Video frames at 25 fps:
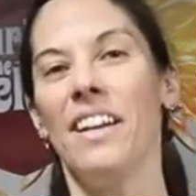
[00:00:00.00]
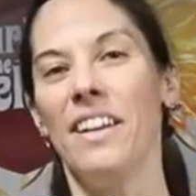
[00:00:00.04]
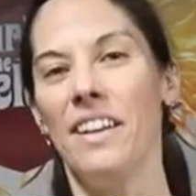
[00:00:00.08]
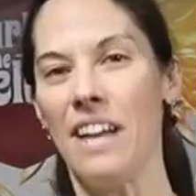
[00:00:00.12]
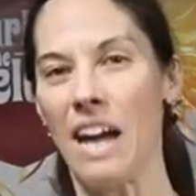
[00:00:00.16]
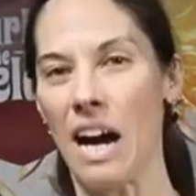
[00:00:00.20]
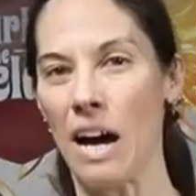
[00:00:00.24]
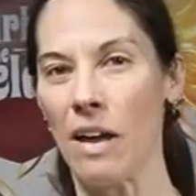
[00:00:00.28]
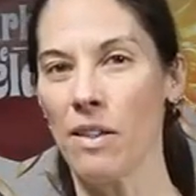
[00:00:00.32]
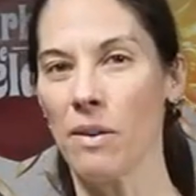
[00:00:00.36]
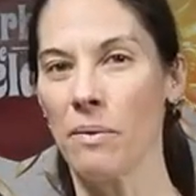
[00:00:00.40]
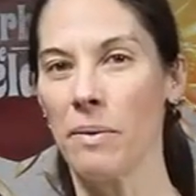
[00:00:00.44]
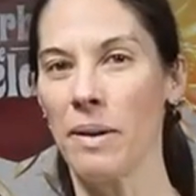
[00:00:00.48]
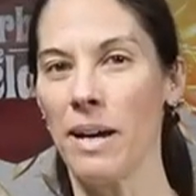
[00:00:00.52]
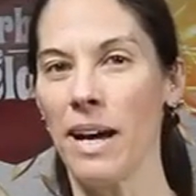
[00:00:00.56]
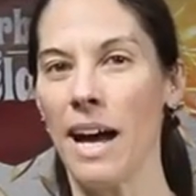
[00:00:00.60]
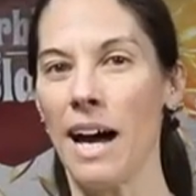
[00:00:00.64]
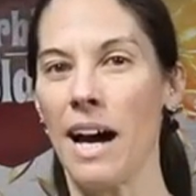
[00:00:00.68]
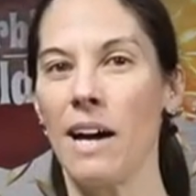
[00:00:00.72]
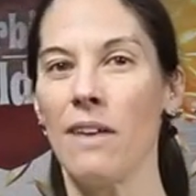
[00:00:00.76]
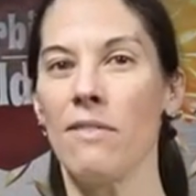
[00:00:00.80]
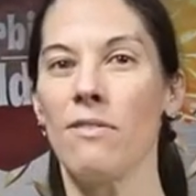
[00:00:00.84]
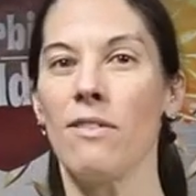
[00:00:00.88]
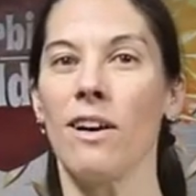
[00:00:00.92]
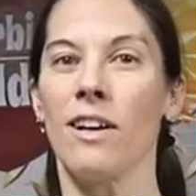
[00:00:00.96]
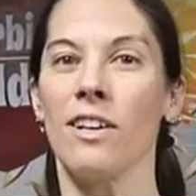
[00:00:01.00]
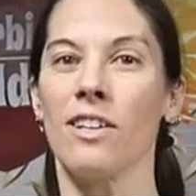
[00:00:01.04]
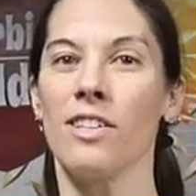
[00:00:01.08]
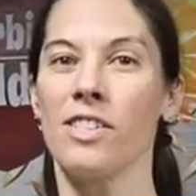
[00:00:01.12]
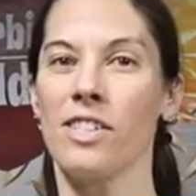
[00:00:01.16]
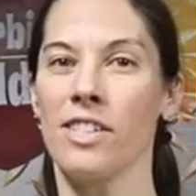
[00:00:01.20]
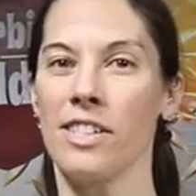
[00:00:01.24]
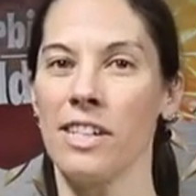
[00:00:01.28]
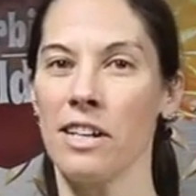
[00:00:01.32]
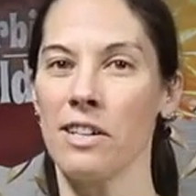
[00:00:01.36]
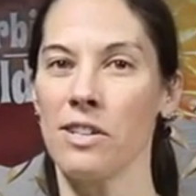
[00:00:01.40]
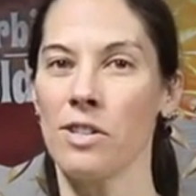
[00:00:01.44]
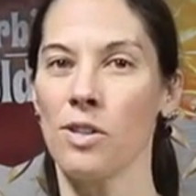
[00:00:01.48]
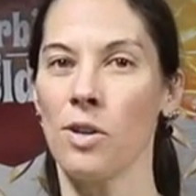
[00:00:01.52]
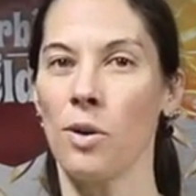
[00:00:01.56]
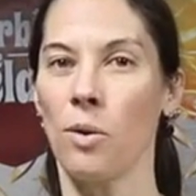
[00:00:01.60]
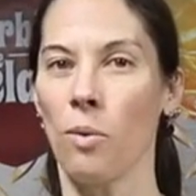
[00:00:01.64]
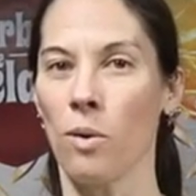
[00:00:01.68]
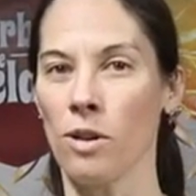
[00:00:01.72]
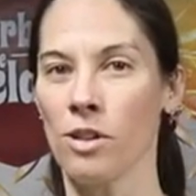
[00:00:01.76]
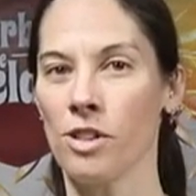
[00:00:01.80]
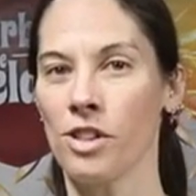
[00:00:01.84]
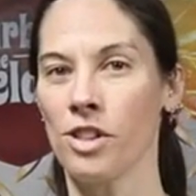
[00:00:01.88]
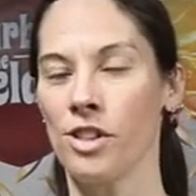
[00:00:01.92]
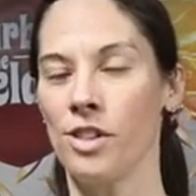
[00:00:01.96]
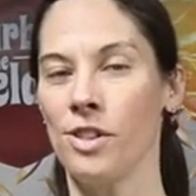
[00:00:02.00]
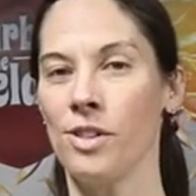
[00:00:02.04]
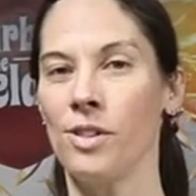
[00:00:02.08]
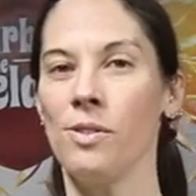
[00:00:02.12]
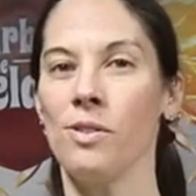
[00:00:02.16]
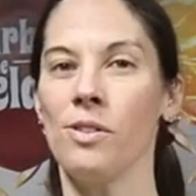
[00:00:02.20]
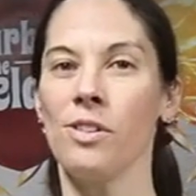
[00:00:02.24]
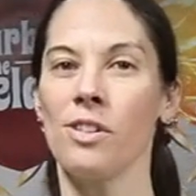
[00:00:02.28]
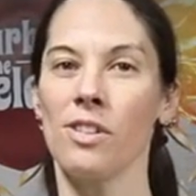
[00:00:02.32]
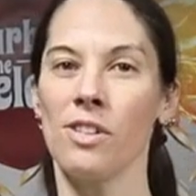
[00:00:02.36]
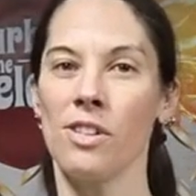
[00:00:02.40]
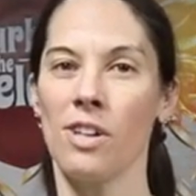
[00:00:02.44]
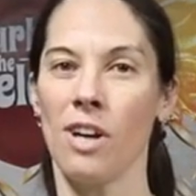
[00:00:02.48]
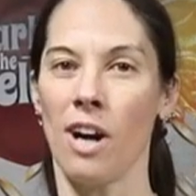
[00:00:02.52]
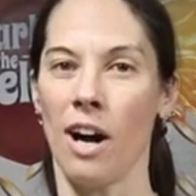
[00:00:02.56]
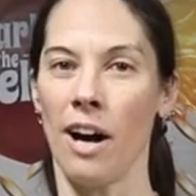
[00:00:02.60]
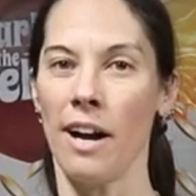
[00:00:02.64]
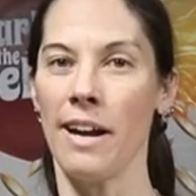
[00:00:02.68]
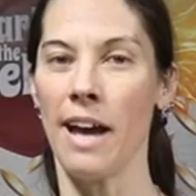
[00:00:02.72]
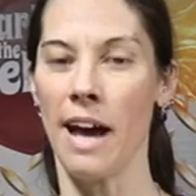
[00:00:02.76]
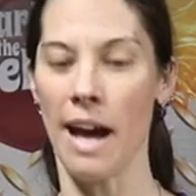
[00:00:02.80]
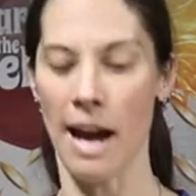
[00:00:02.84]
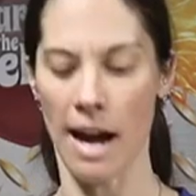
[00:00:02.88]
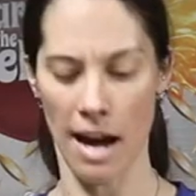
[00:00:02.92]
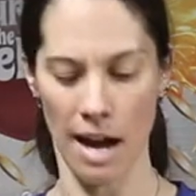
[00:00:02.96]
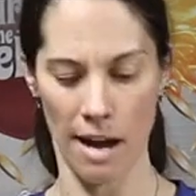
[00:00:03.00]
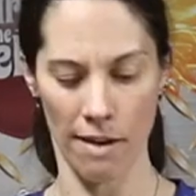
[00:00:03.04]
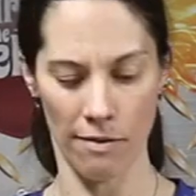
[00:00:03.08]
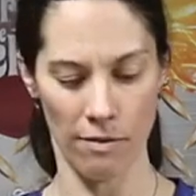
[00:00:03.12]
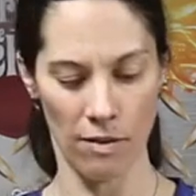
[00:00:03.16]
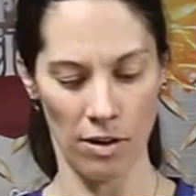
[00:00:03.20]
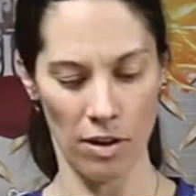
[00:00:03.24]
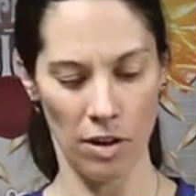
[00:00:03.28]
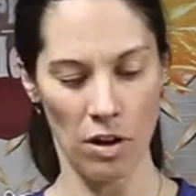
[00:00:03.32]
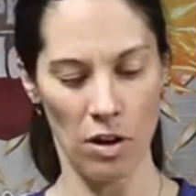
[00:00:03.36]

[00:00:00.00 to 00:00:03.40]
Now that we have our 6 horseshoes cut in half,